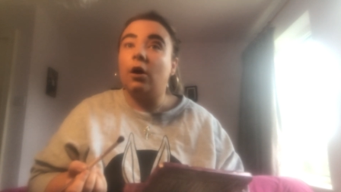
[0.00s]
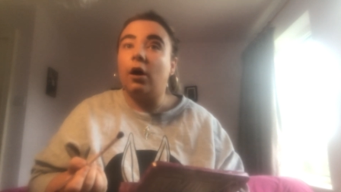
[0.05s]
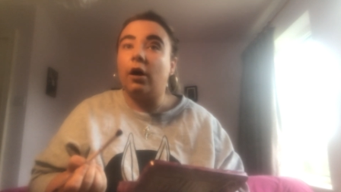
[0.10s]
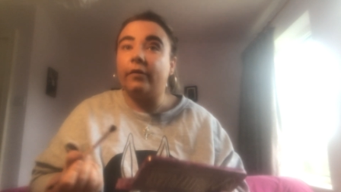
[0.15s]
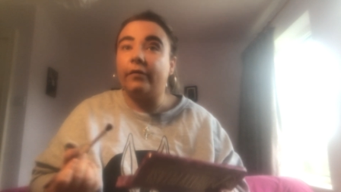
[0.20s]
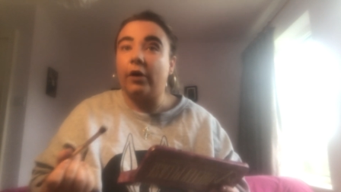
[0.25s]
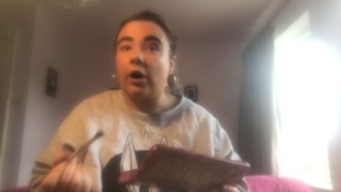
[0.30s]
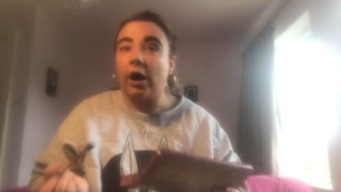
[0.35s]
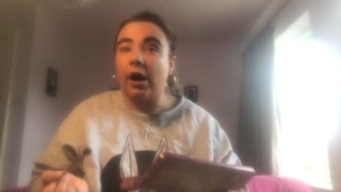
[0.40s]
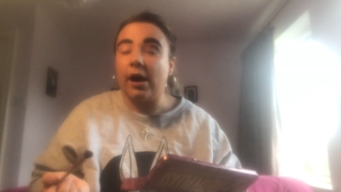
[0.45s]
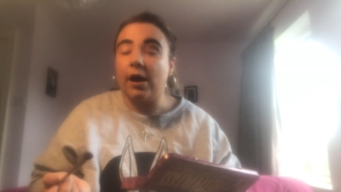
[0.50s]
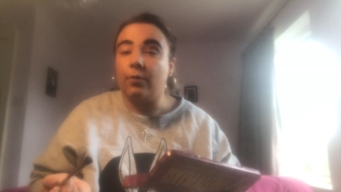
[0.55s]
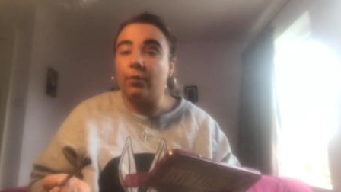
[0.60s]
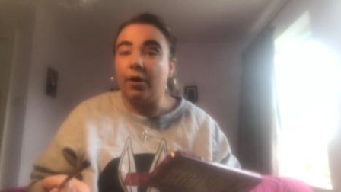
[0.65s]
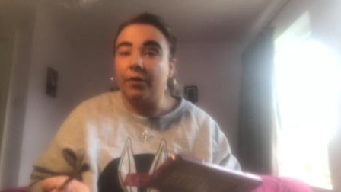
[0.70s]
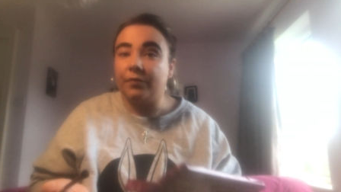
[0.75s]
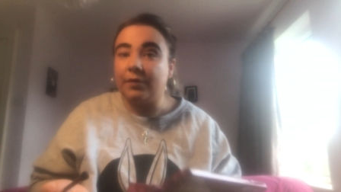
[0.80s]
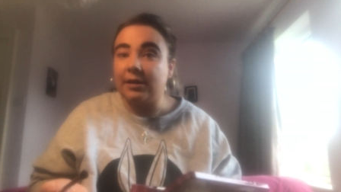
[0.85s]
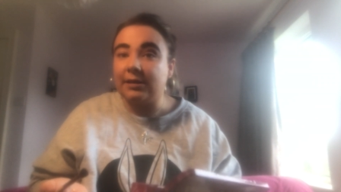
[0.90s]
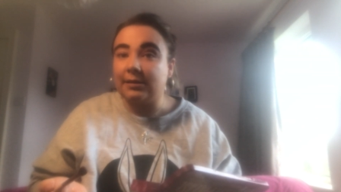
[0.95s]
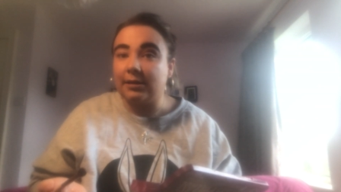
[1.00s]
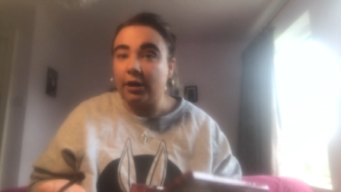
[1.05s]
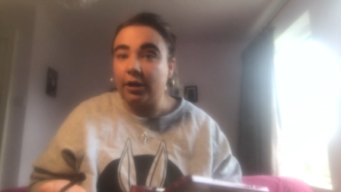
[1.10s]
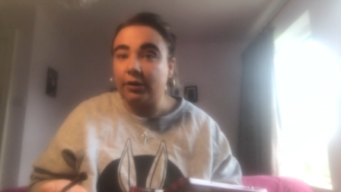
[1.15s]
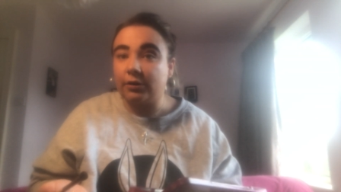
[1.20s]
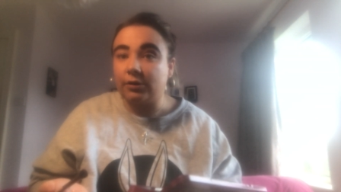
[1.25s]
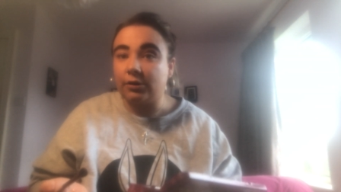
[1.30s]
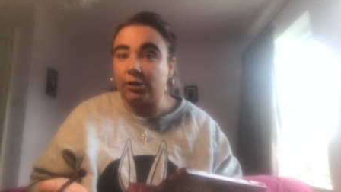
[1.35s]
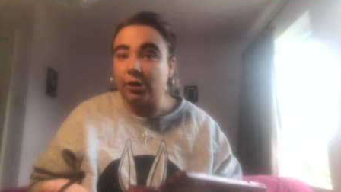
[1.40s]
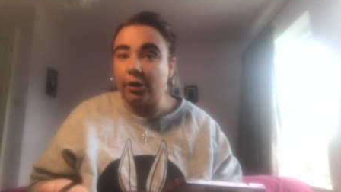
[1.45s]
of how I want this
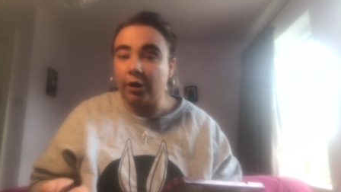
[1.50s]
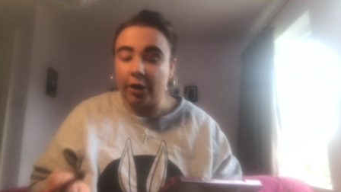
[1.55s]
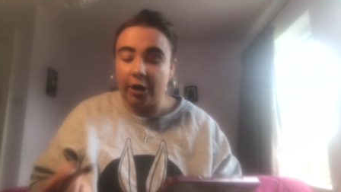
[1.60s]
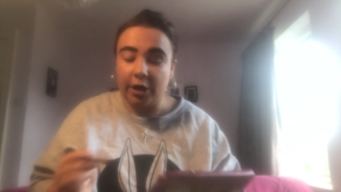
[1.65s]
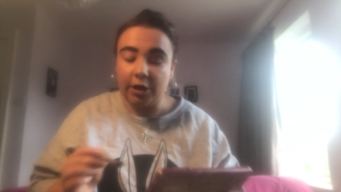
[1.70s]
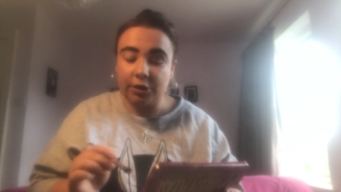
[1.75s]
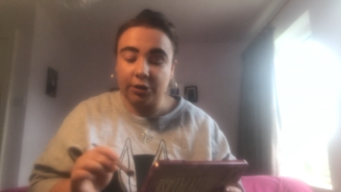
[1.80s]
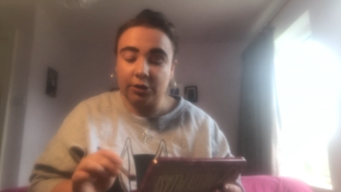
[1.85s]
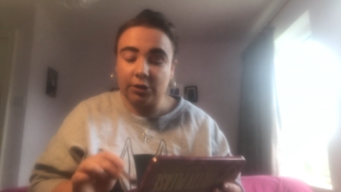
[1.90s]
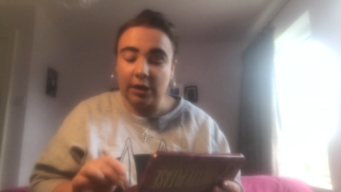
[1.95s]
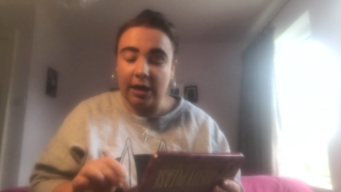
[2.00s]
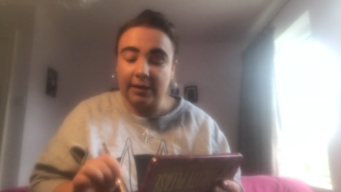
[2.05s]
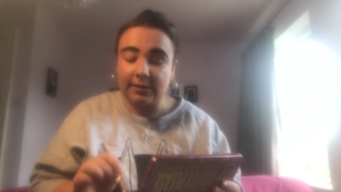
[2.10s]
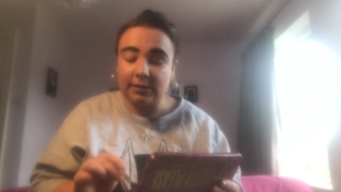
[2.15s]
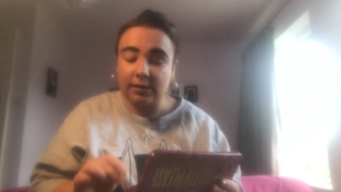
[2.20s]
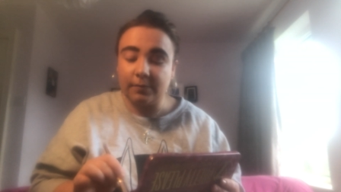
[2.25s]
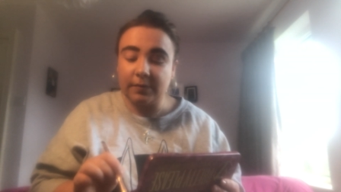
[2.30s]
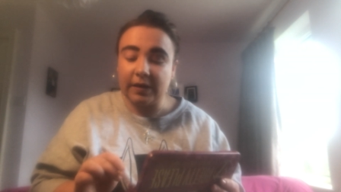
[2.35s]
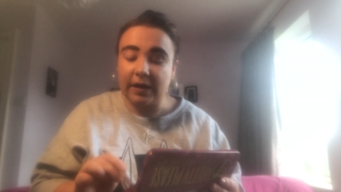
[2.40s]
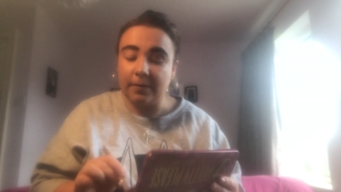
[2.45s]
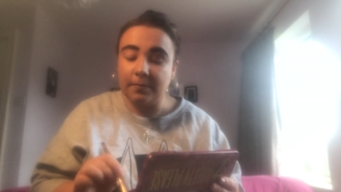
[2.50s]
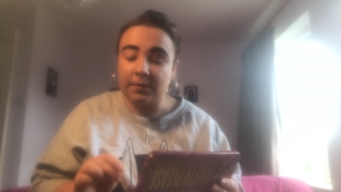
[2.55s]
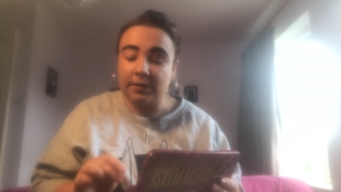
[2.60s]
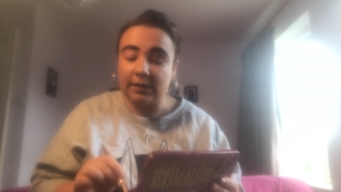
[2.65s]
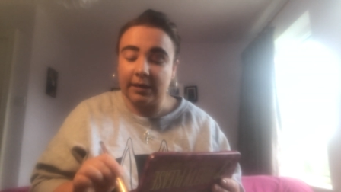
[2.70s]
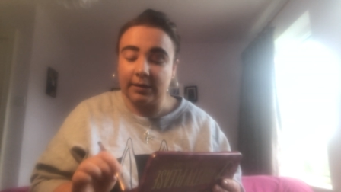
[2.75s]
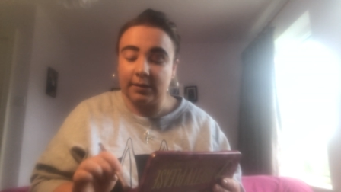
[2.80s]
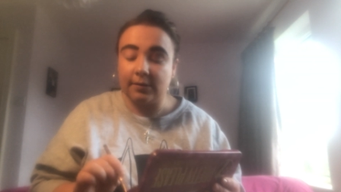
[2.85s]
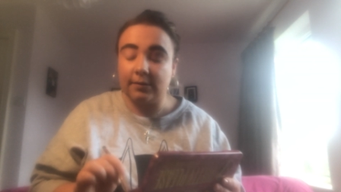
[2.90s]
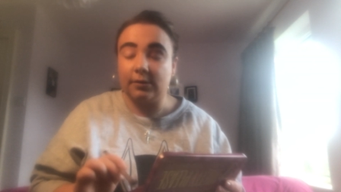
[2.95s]
look to turn out. And sometimes
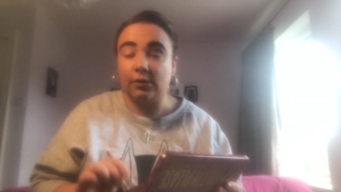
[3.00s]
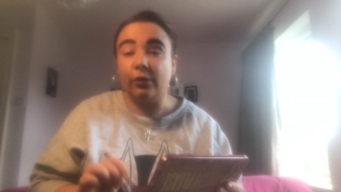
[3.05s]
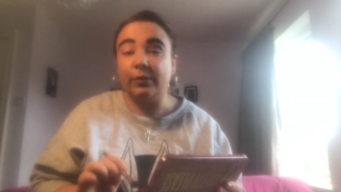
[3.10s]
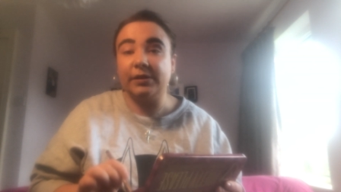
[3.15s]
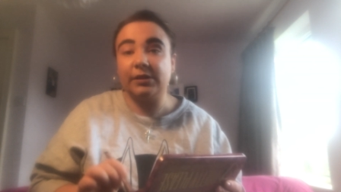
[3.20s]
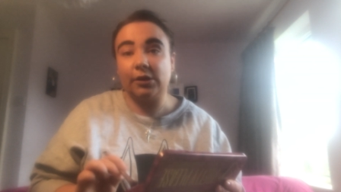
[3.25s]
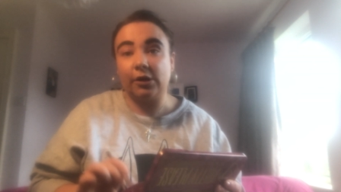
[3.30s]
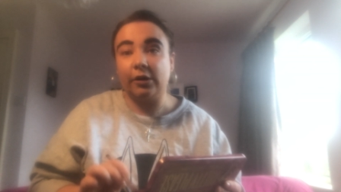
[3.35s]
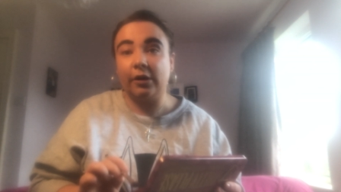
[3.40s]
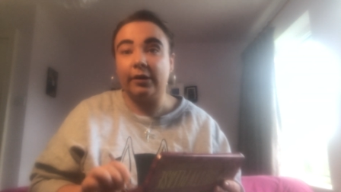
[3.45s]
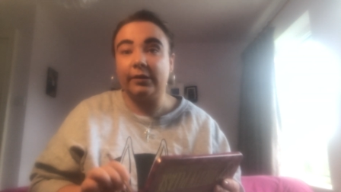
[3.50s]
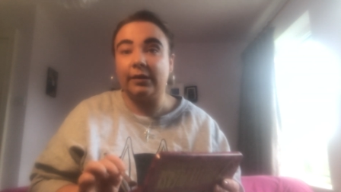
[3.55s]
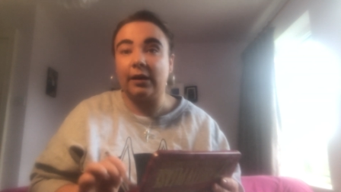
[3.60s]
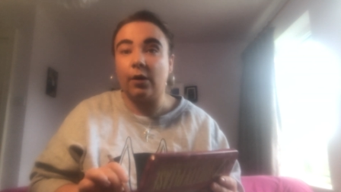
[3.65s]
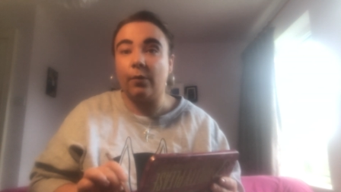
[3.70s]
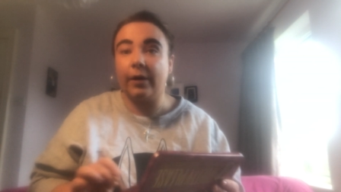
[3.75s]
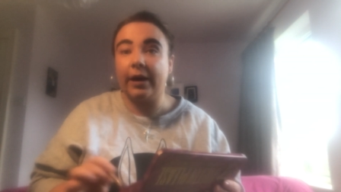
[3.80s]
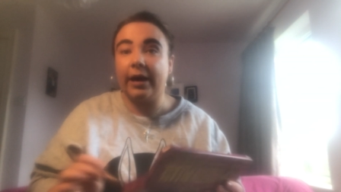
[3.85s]
it doesn't always turn out that